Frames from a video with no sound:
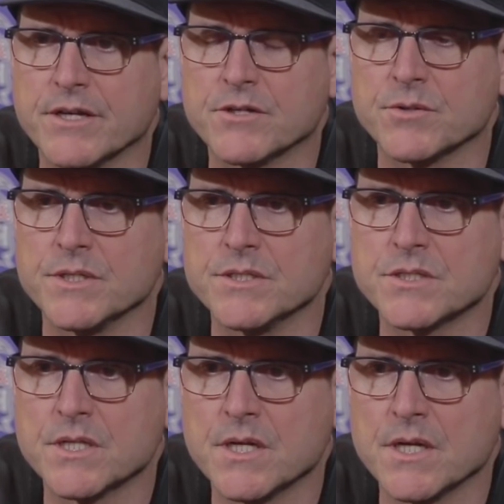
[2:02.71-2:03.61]

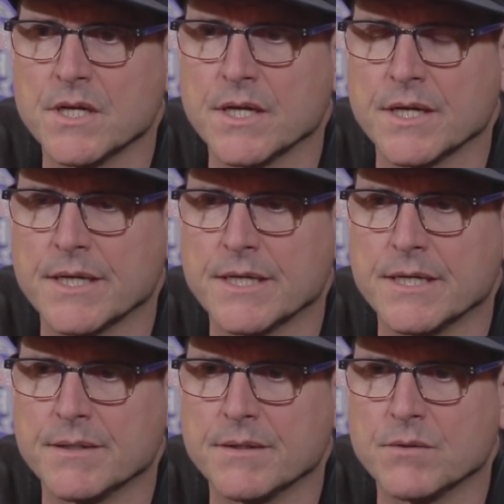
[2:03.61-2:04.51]
victories,
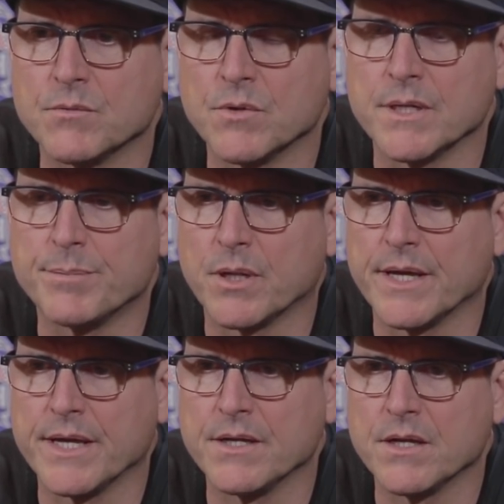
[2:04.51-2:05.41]
uh, really
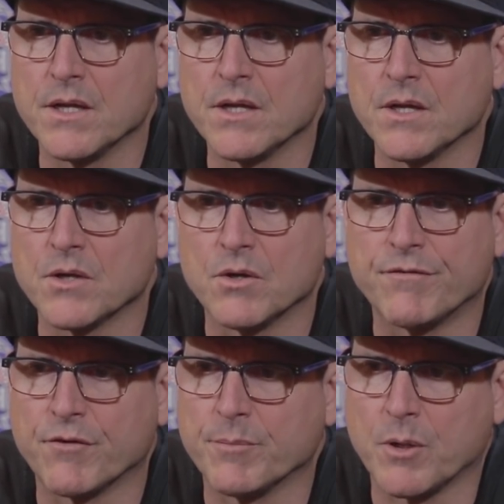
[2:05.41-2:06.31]
playing
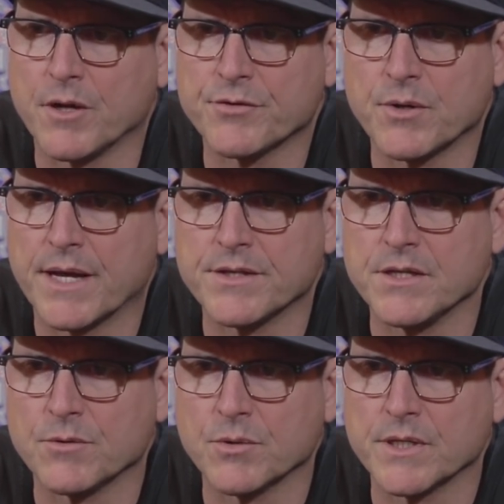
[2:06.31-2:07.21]
good football throughout the
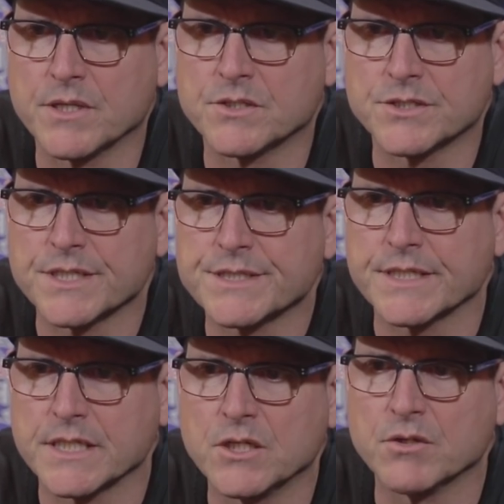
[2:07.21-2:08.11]
year, really
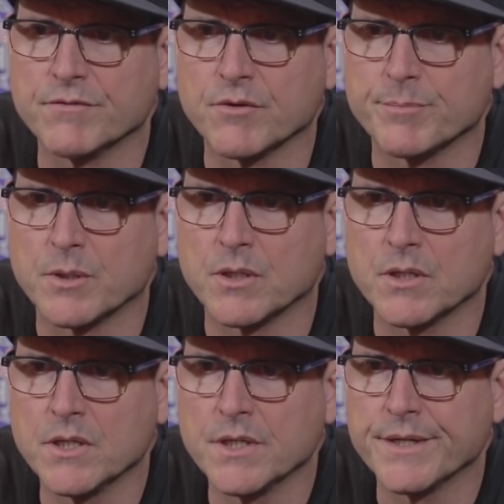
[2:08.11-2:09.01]
consistently good
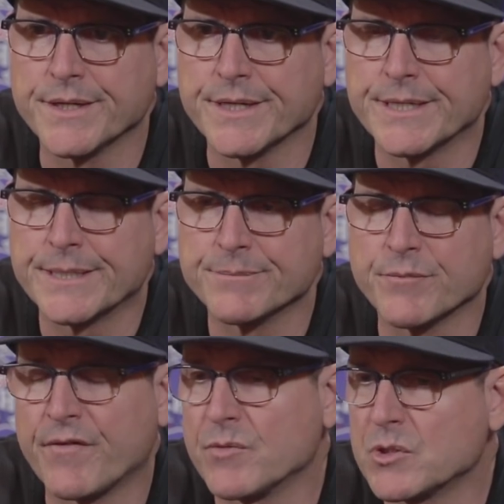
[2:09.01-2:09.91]
football. Uh,
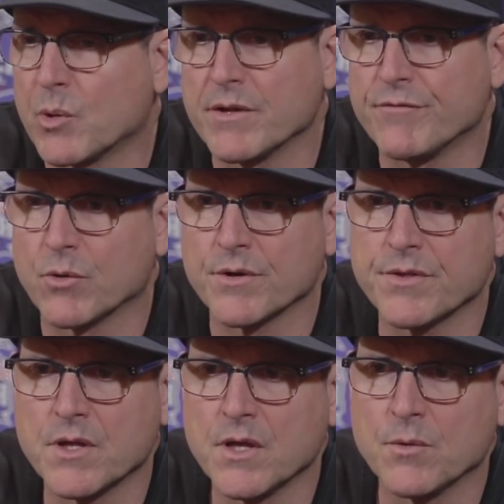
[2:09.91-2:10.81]
November 24th,
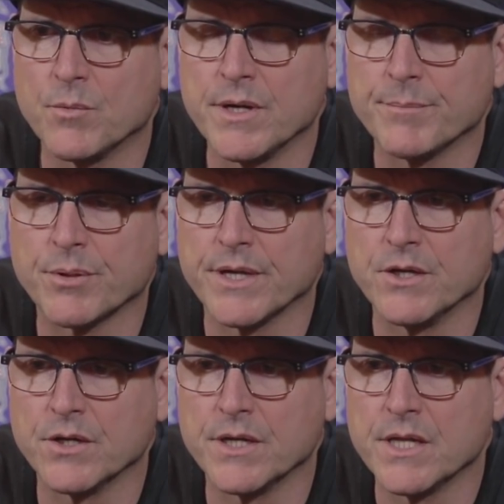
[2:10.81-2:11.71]
we didn't play
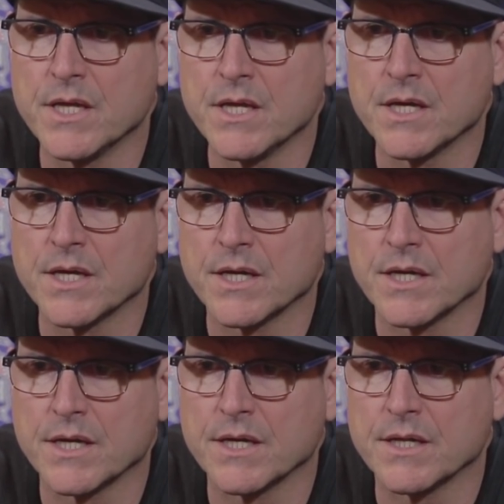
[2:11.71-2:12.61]
good,
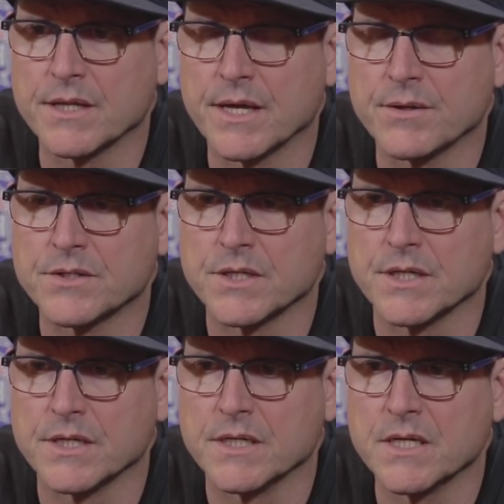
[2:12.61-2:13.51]
uh, that,
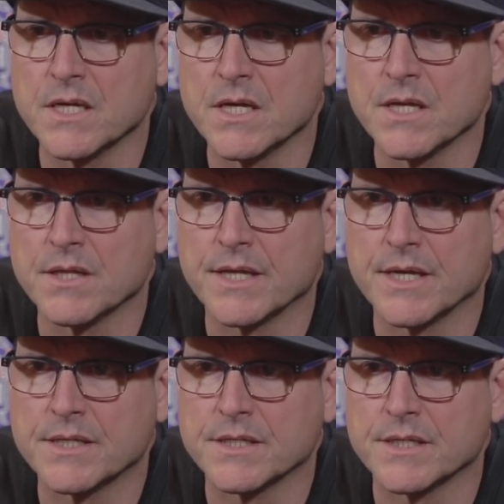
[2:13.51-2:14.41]
uh,
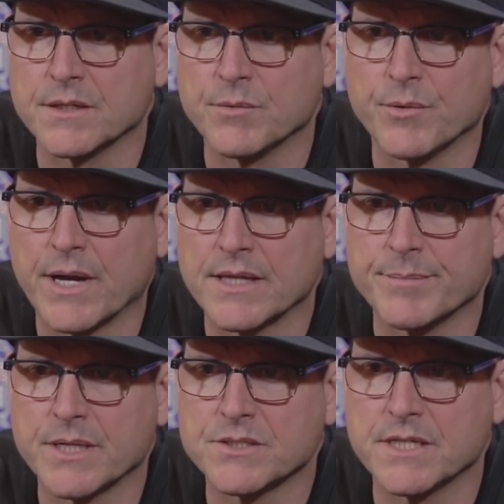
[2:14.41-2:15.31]
that uh, we were not
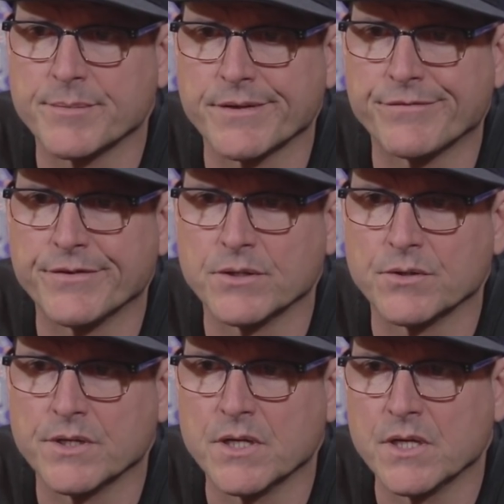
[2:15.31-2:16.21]
the best team on the field.